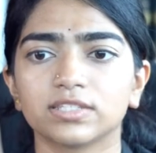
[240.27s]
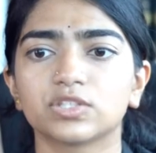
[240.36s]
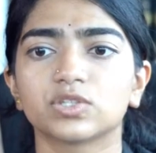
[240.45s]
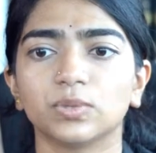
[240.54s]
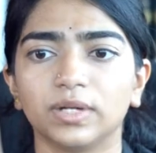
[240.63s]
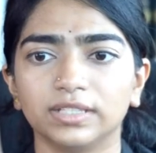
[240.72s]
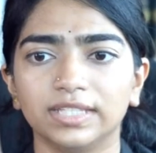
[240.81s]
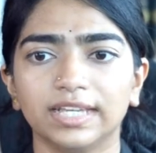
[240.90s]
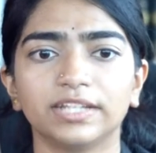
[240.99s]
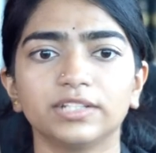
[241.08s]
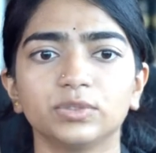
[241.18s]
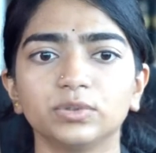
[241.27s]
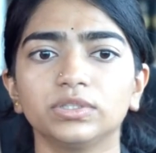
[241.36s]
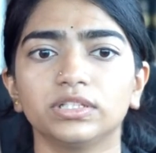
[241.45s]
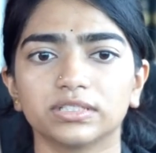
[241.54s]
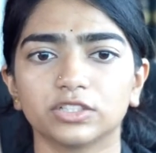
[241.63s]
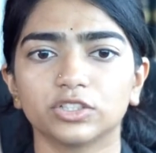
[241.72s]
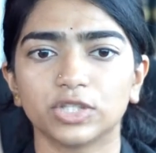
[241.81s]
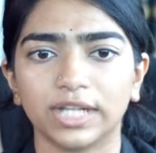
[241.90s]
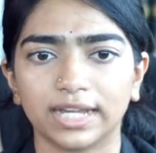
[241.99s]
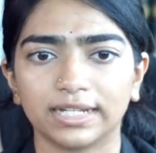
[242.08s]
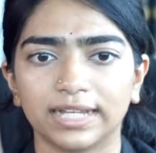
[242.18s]
to adhere to the research
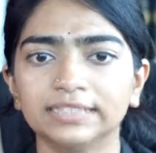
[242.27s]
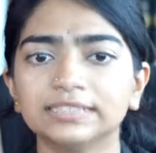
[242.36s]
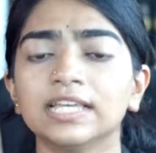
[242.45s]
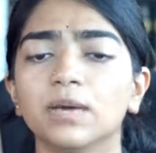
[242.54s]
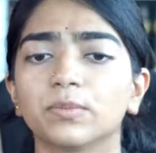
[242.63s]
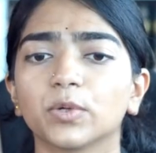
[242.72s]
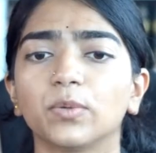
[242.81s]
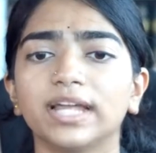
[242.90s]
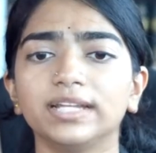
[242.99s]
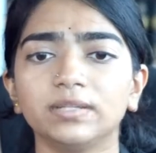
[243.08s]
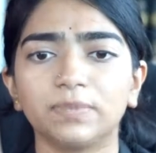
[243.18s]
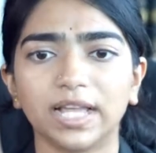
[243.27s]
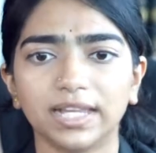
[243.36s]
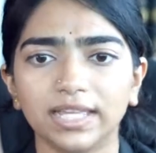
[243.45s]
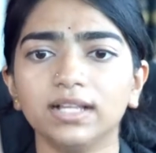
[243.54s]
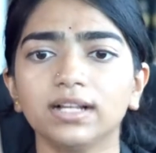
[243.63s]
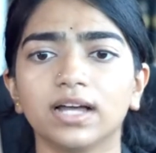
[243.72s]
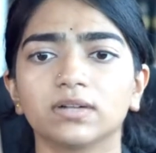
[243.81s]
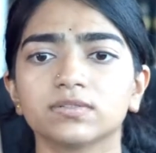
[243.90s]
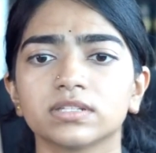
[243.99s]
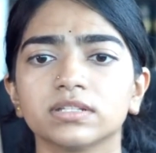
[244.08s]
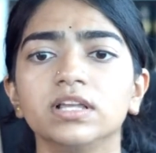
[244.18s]
guidelines provided by legal
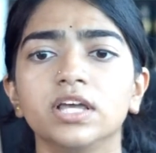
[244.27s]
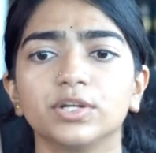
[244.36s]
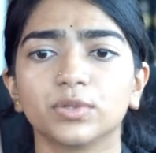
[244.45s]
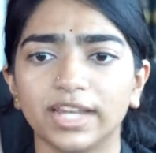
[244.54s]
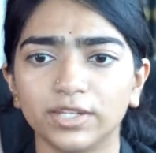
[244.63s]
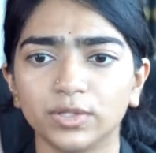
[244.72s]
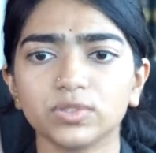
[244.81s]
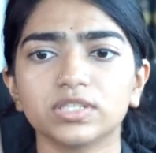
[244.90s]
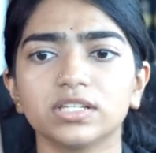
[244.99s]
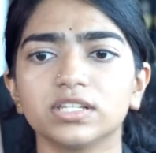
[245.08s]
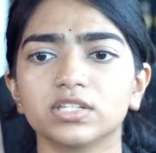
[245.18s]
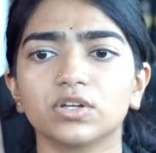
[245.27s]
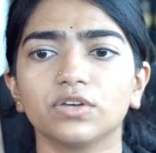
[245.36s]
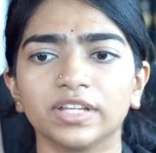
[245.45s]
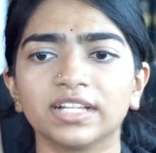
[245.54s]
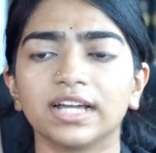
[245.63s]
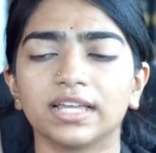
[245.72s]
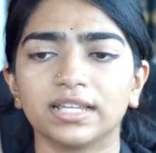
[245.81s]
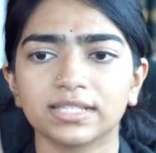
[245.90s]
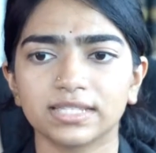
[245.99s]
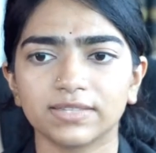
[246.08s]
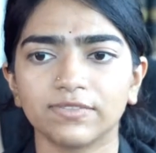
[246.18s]
counsel to reduce the risk of incurring
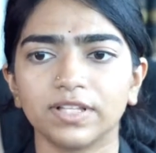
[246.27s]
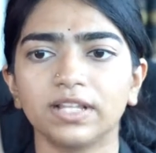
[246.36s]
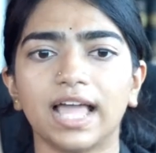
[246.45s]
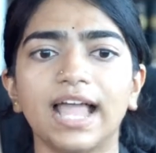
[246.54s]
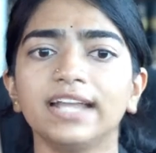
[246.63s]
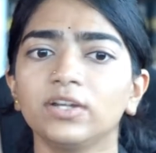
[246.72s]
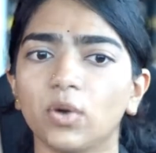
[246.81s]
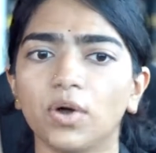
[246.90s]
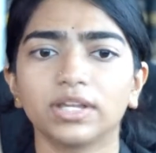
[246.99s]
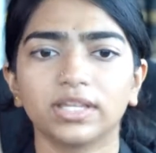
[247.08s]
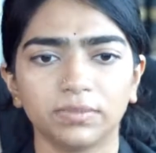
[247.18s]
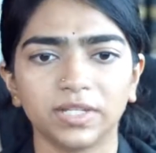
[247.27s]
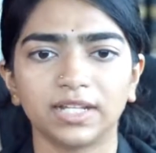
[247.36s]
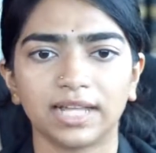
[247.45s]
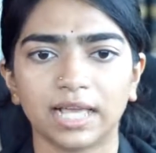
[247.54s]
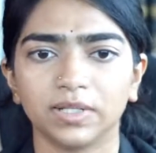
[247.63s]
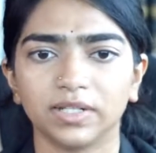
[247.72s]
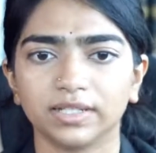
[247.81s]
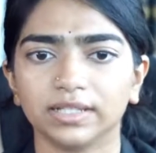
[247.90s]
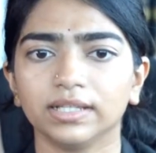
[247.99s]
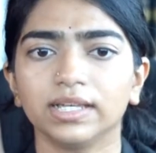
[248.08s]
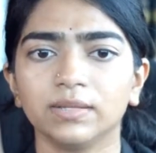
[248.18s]
civil and/or criminal
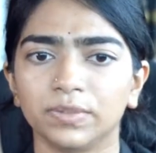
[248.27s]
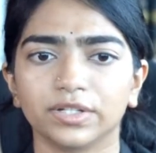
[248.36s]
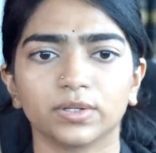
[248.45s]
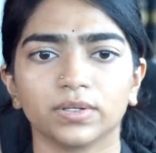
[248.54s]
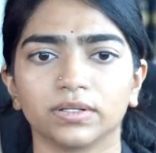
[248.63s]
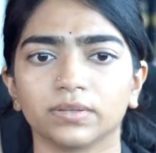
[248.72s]
liability in particular.